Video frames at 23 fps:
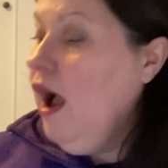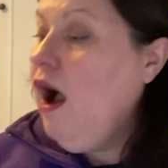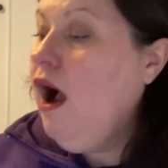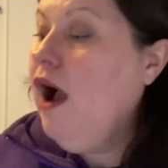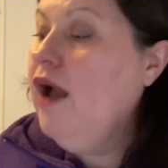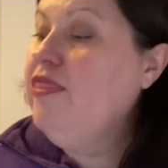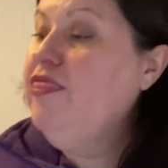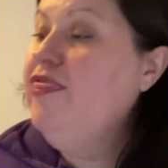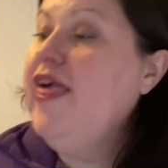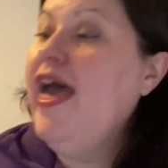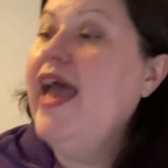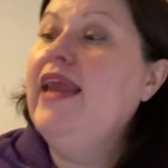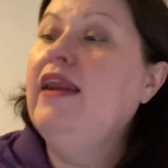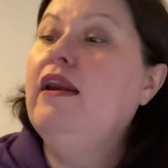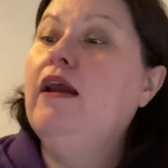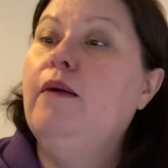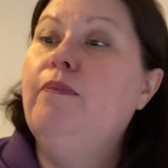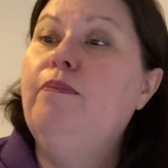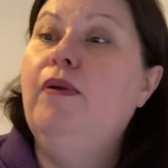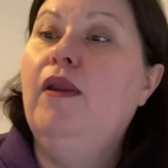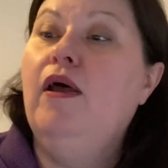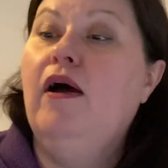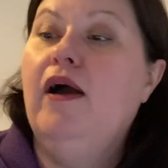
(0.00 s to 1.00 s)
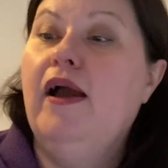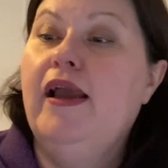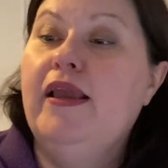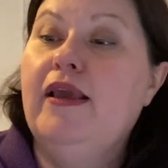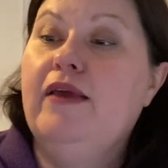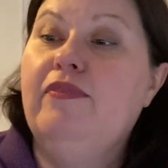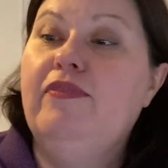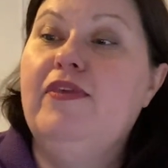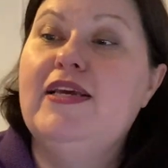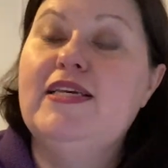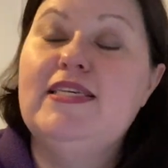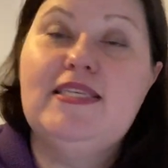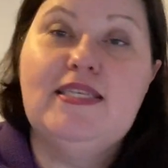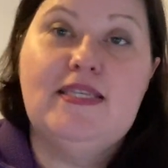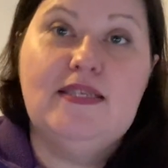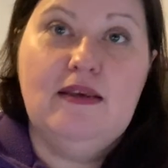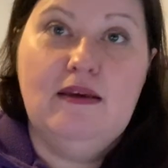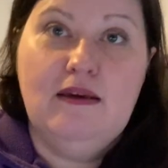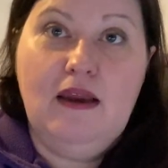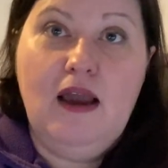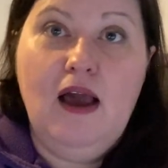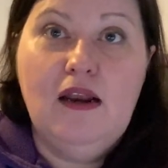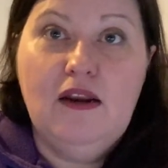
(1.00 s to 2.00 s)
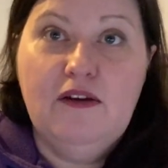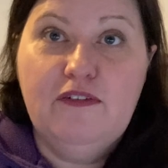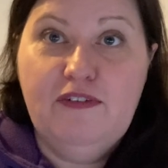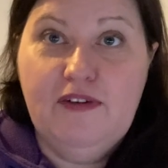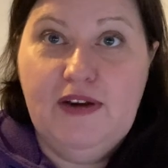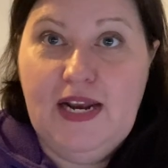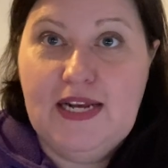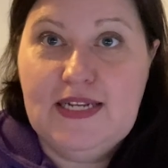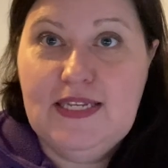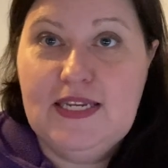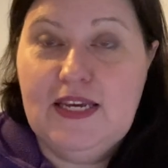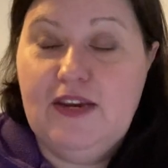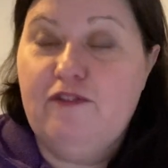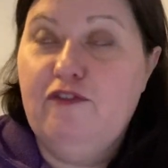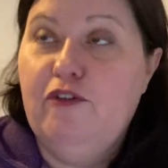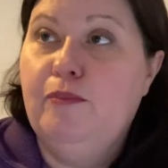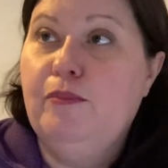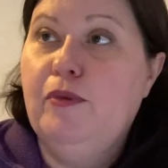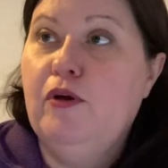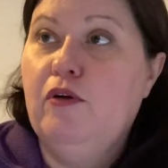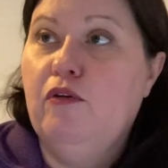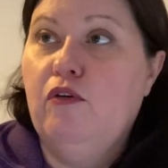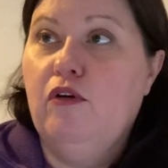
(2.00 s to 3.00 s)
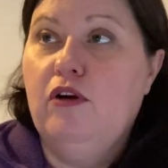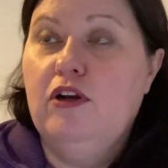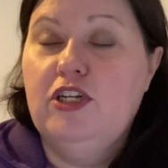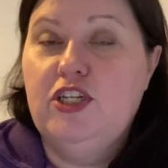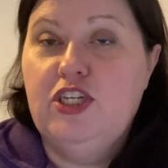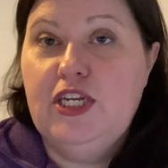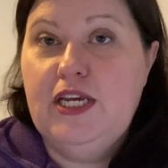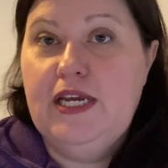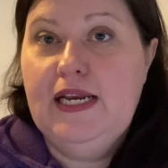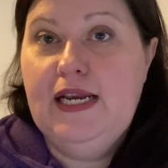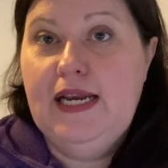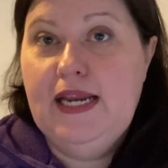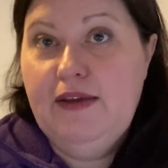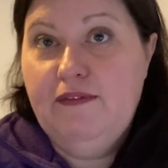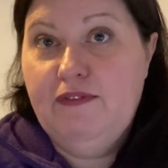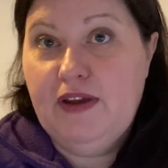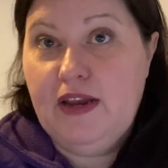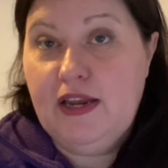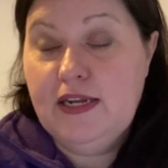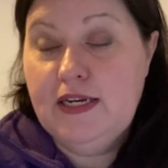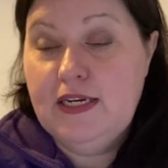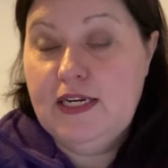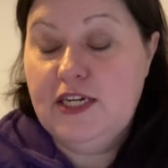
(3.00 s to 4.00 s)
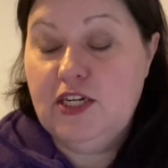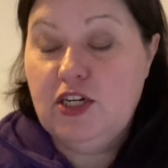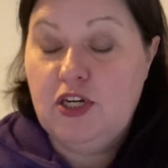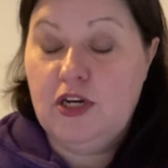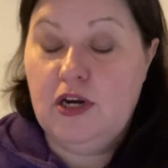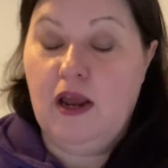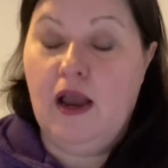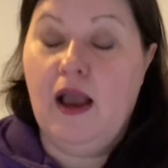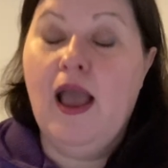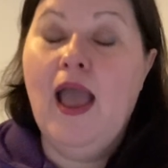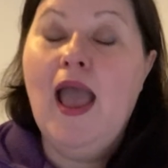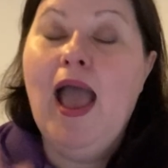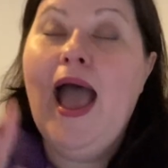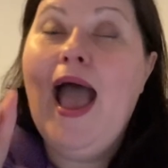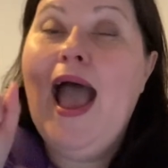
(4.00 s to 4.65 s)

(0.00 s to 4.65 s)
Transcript: I then apply this Colour Fanatic from Pureology leave-in conditioner.